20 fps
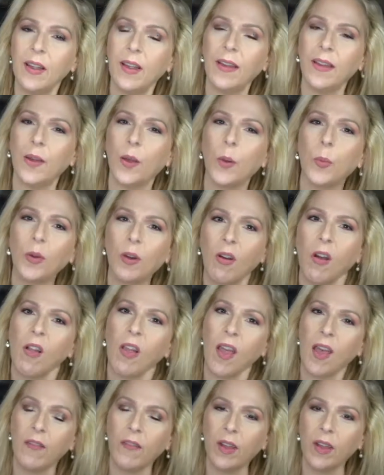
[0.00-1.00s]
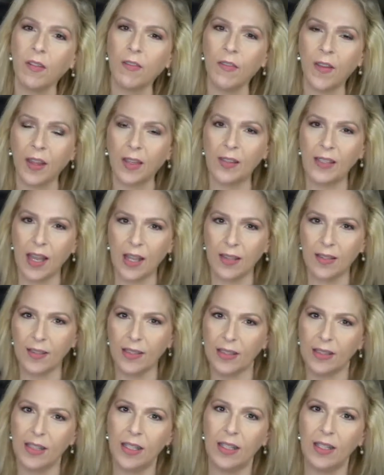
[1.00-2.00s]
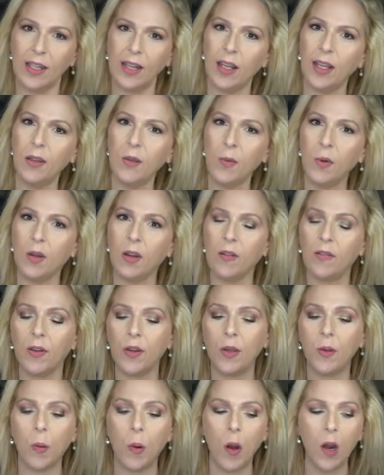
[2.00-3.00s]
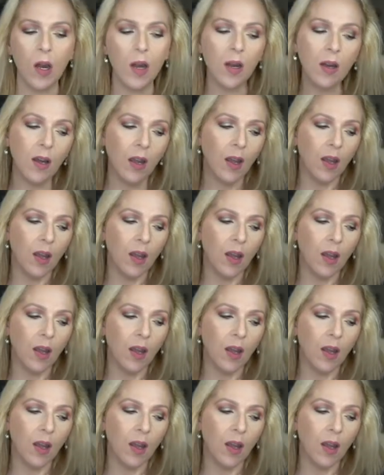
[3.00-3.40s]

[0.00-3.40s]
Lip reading: I hope you're all having a fantastic day today wherever you are.